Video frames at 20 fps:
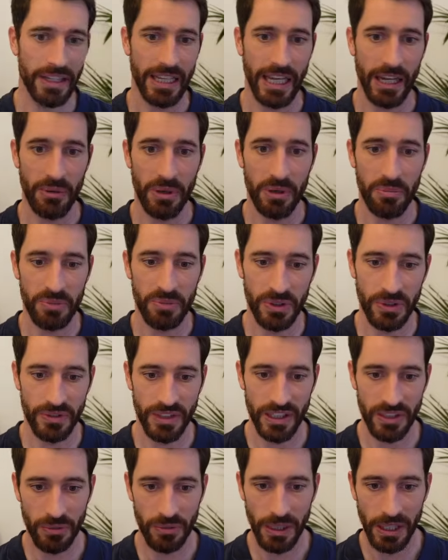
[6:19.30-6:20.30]
that we improved
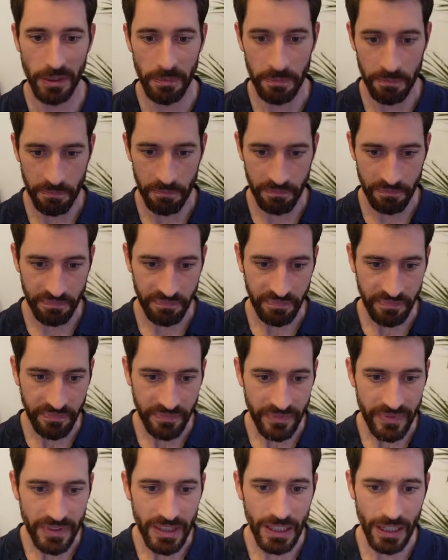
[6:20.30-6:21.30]
as well.
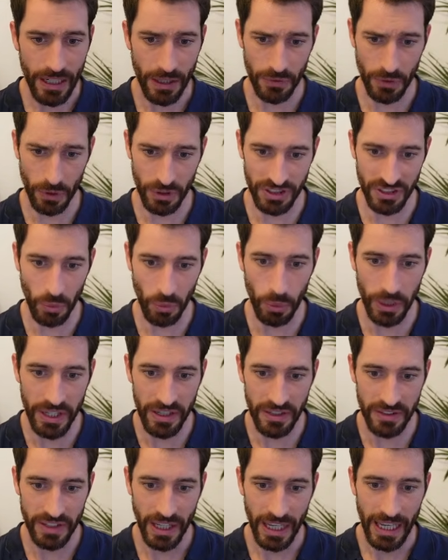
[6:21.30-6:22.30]
Of course, the
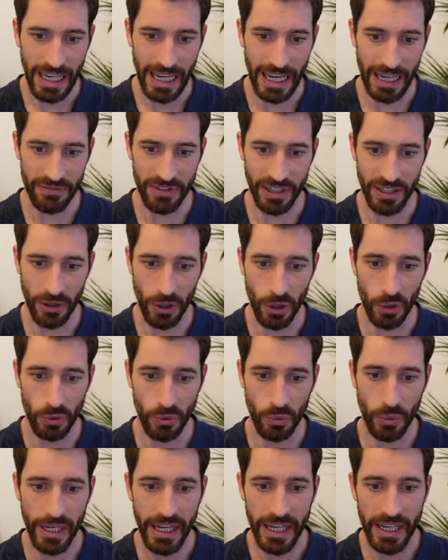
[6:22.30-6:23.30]
wheels have their
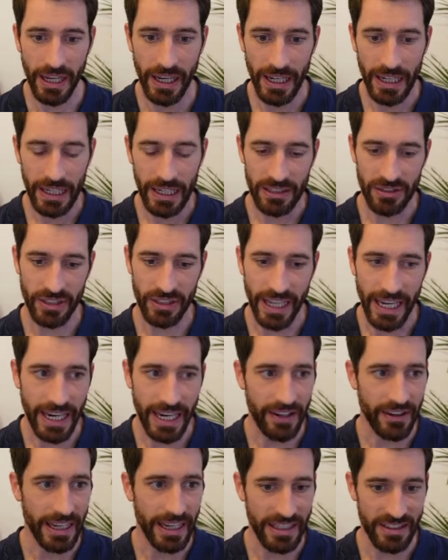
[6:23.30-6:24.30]
own wake, so the
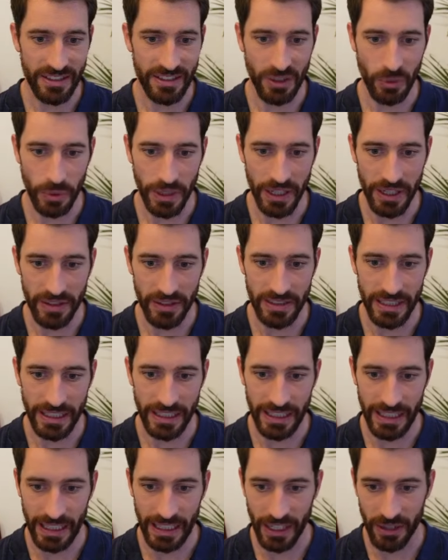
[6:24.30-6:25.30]
air hits the wheels
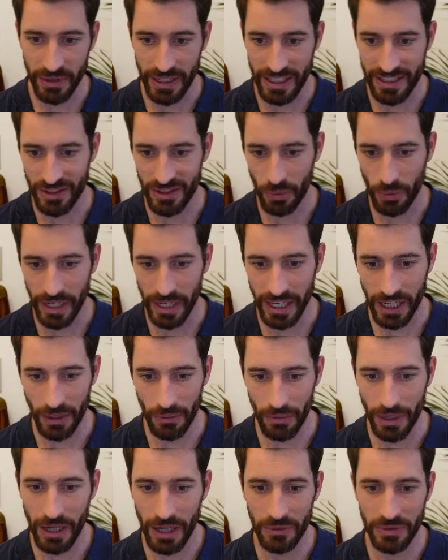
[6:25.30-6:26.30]
and then creates a wake
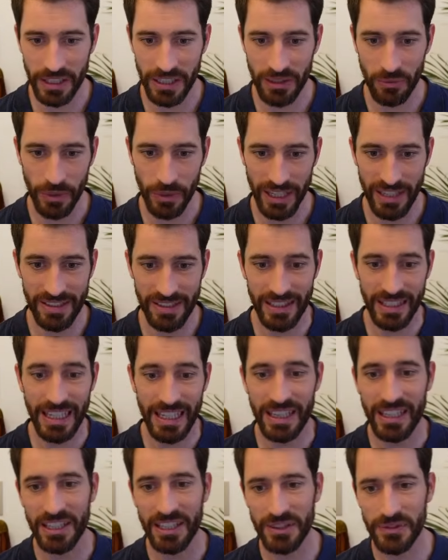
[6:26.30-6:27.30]
around it. We can see
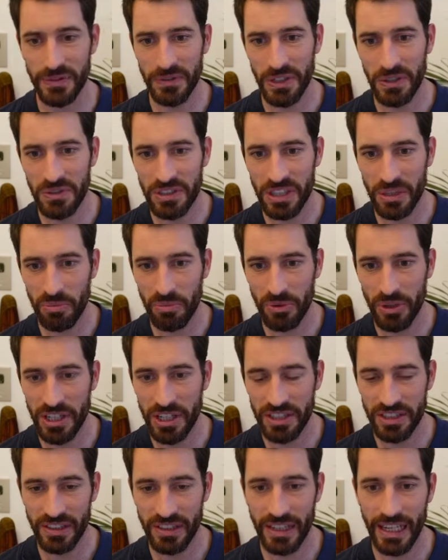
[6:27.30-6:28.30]
that there's flow
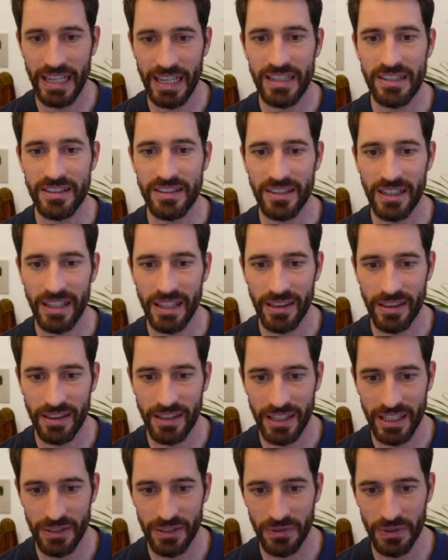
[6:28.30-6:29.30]
separation inside
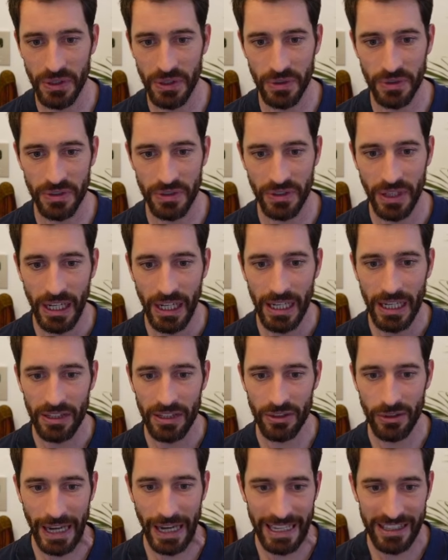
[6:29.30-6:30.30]
the diffuser.
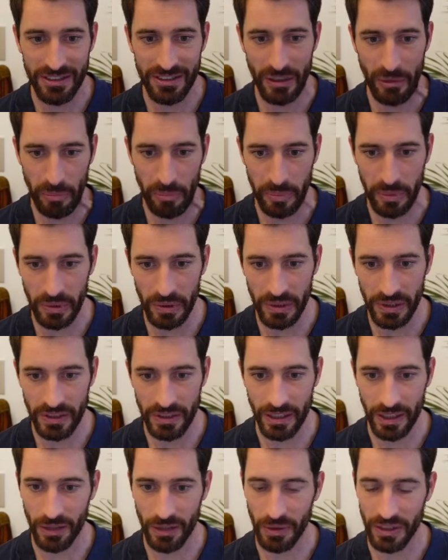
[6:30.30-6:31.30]
So at some point
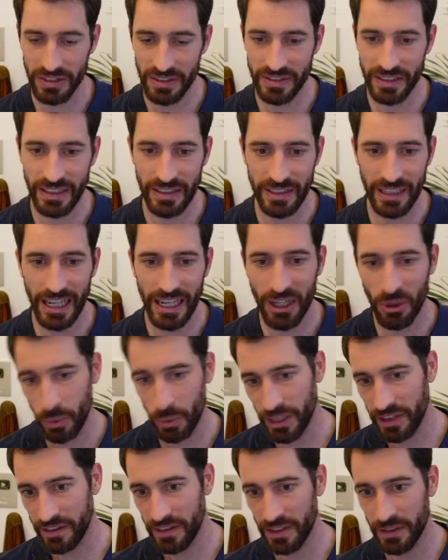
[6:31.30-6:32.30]
across the entire
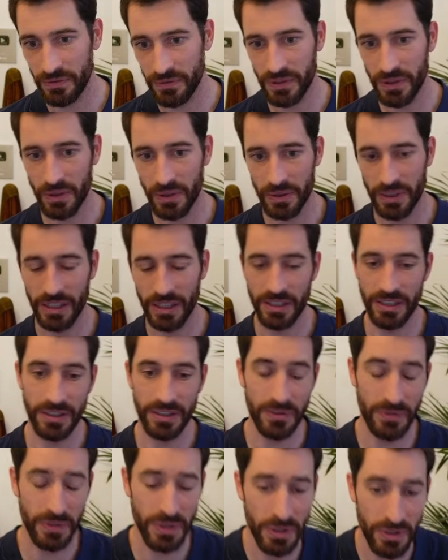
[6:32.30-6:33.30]
width, the
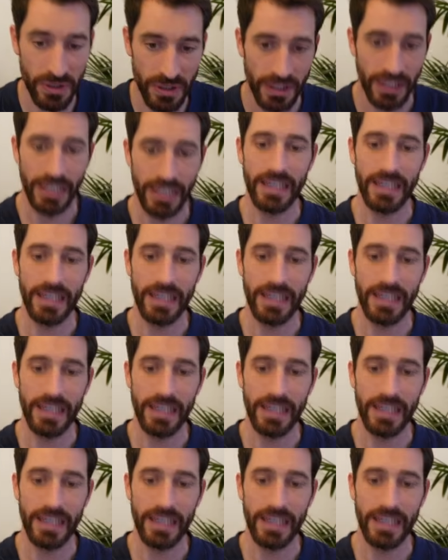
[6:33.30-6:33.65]
diffuser